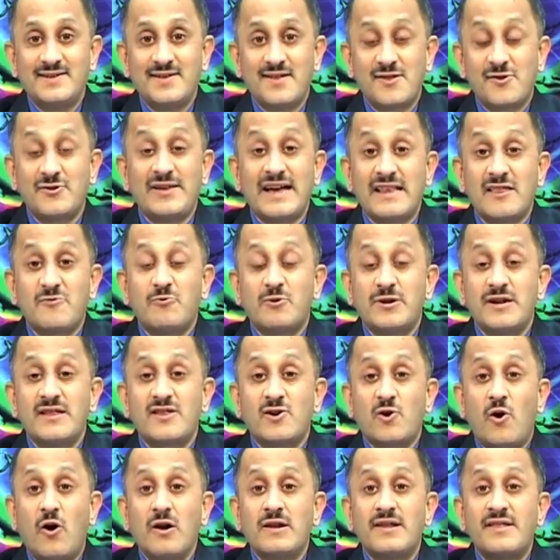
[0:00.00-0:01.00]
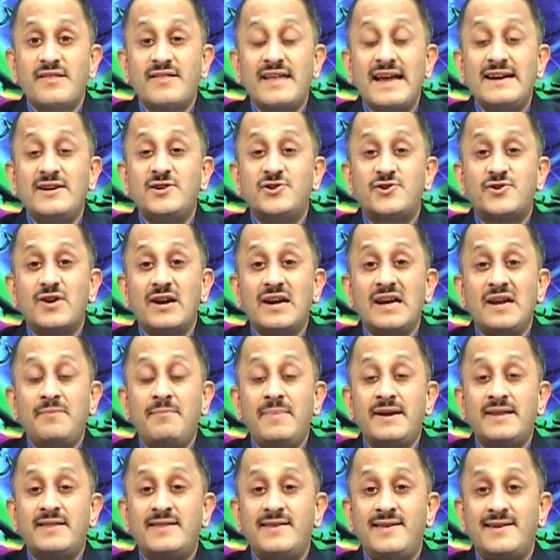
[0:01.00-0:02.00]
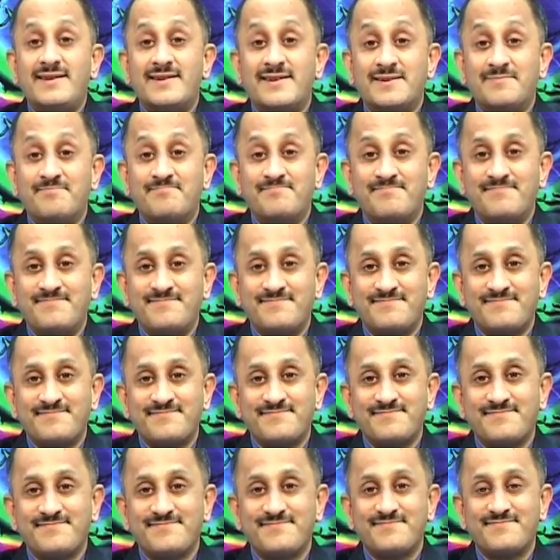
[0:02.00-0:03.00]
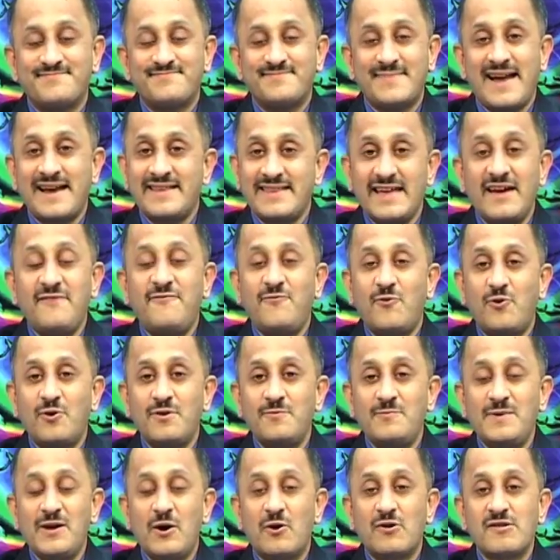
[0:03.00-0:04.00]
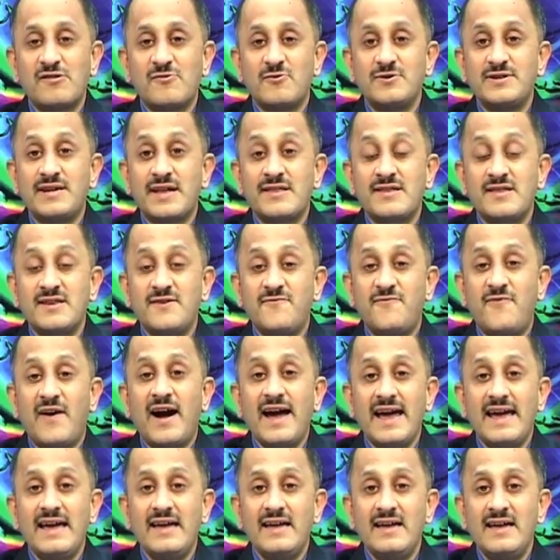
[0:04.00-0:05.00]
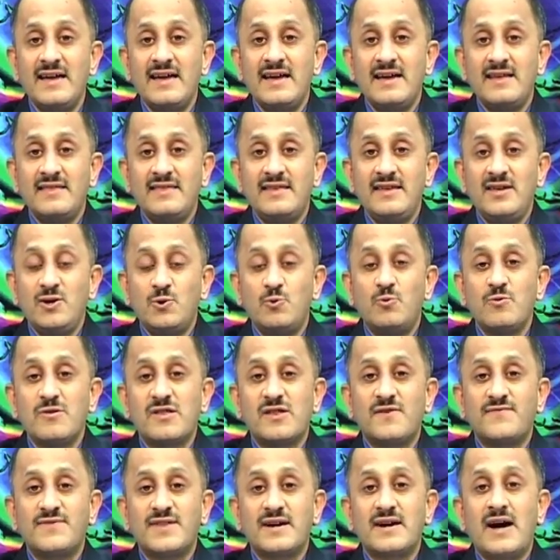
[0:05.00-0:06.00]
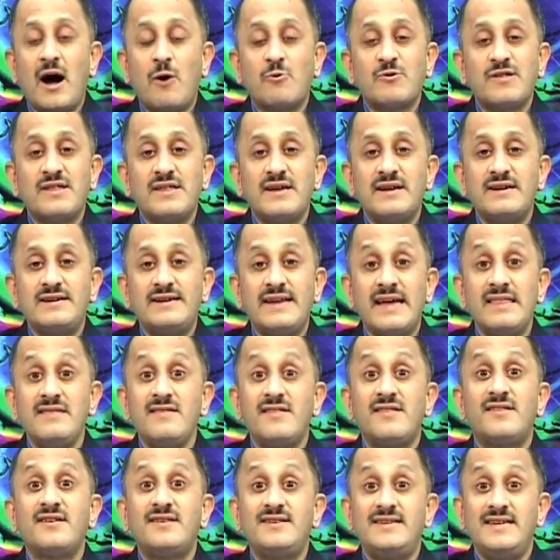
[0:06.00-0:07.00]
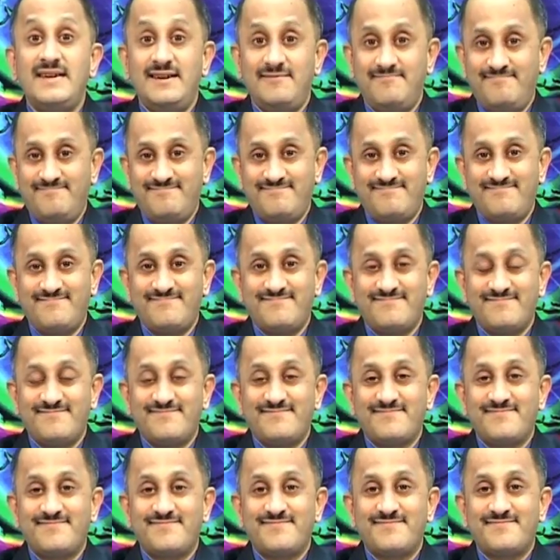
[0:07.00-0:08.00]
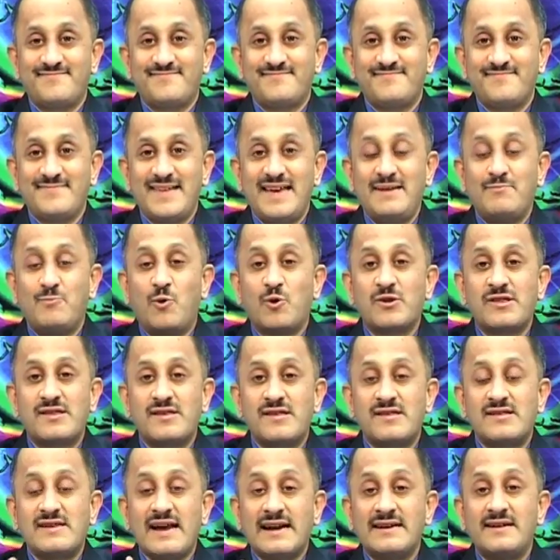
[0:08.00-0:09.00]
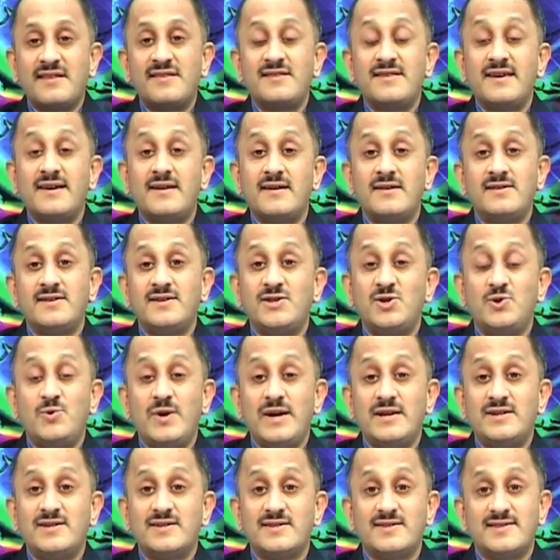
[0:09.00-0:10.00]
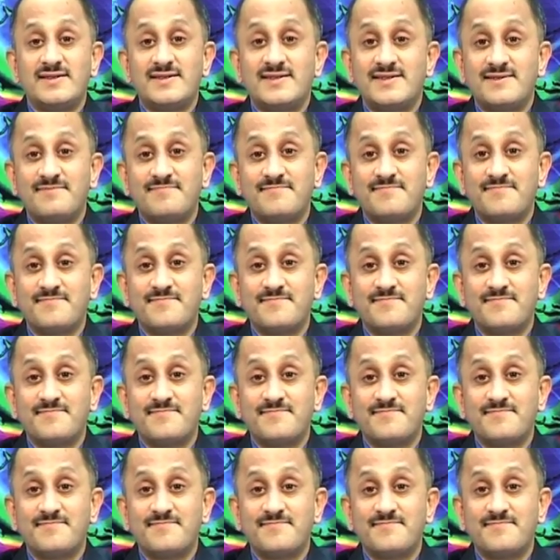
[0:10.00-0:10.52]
So, that is what is called the central limit theorem, and therefore, we also justify the use of the Gaussian density in most statistical situations.